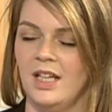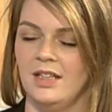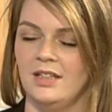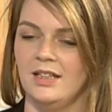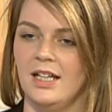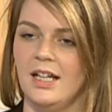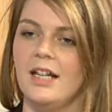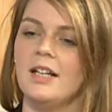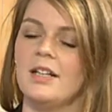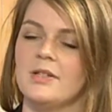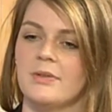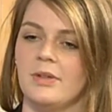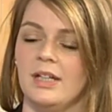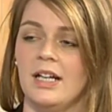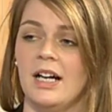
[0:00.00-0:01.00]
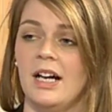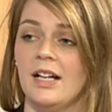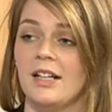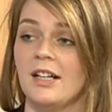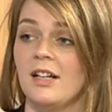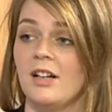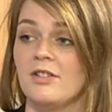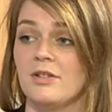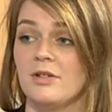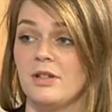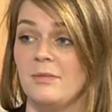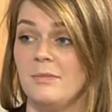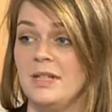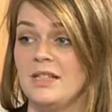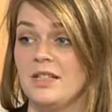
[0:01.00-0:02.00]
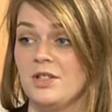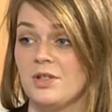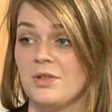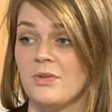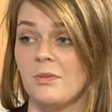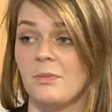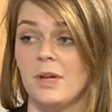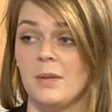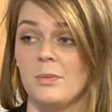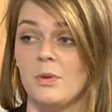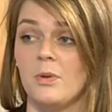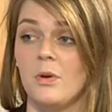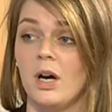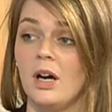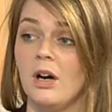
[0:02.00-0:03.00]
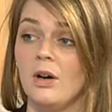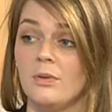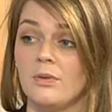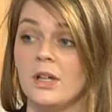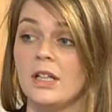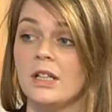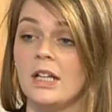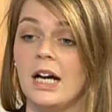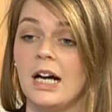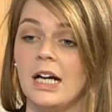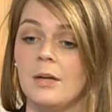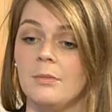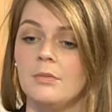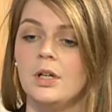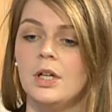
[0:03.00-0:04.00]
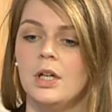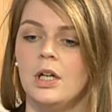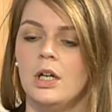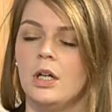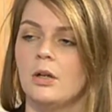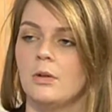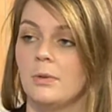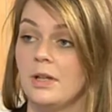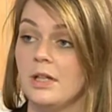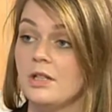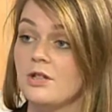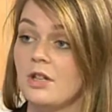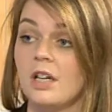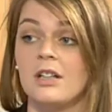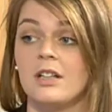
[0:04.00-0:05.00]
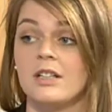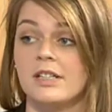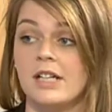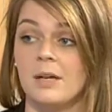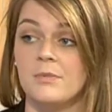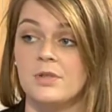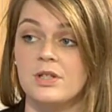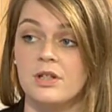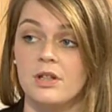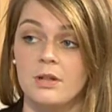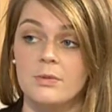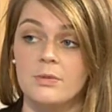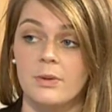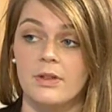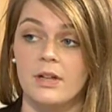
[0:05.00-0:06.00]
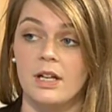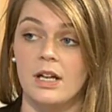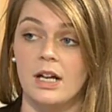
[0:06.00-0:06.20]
Yeah, it is really hard, and I do get messages from people quite often who are really struggling to come to terms with it.